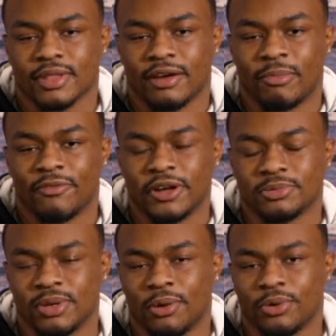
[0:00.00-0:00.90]
my
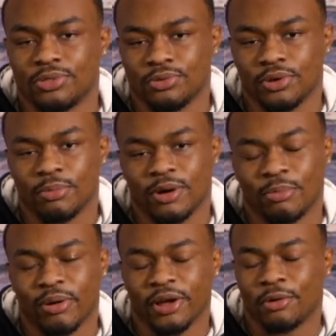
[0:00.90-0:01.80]
freshman year, I went through
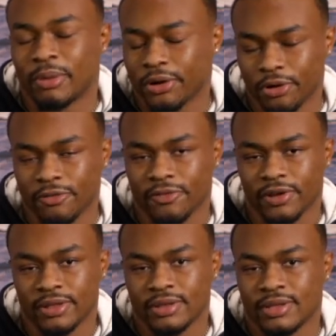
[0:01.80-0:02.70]
a breakup with my
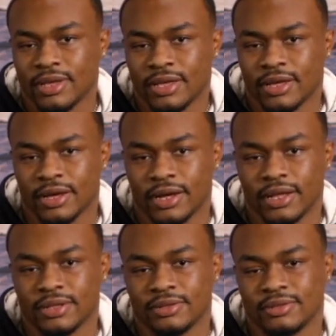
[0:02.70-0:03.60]
girlfriend,
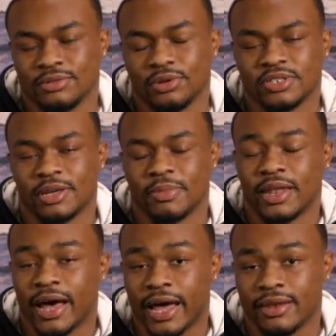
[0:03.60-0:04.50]
something
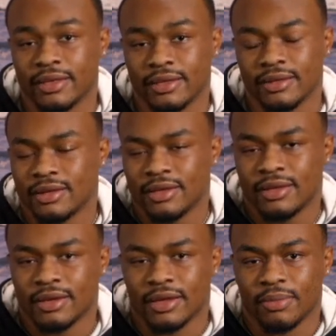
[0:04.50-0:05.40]
that I did.
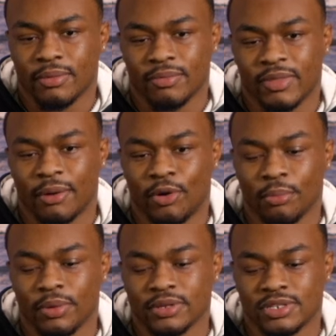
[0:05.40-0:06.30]
And that
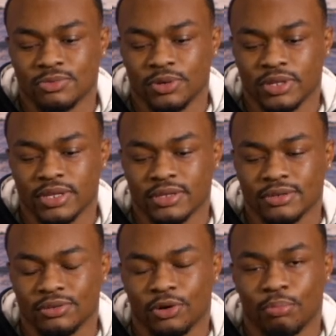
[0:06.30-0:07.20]
moment just really,
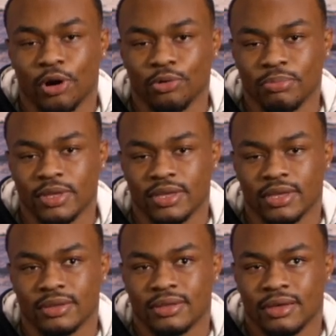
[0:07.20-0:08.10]
broke me.
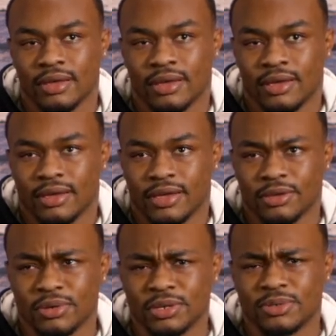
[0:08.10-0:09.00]
And
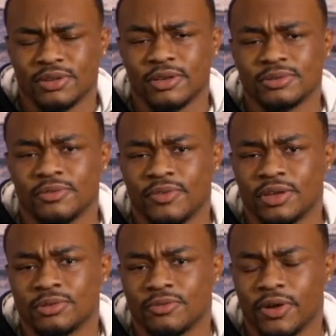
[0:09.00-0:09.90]
it was
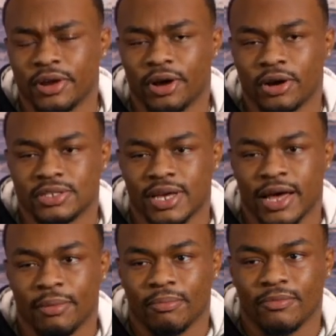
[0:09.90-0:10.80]
a very hard
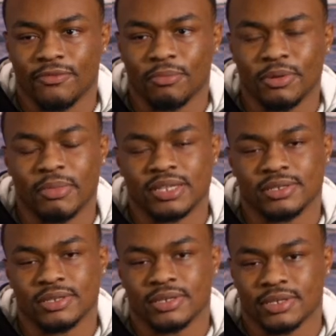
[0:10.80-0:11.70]
time for me
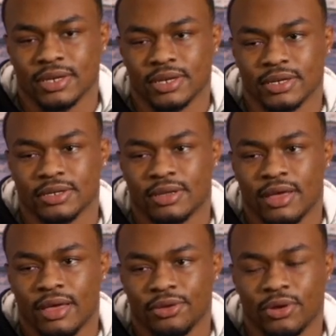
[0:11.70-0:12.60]
mentally. I
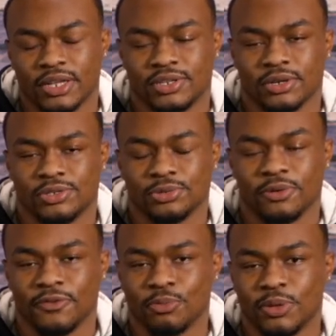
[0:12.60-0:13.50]
turned to a
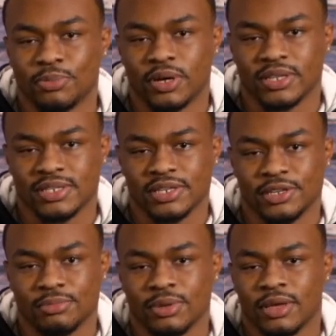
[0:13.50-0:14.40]
few people on the
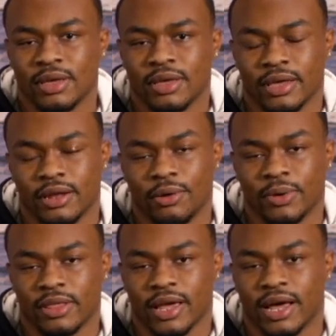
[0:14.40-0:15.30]
team, and one
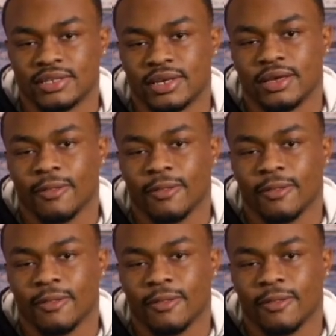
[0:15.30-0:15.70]
of the guys that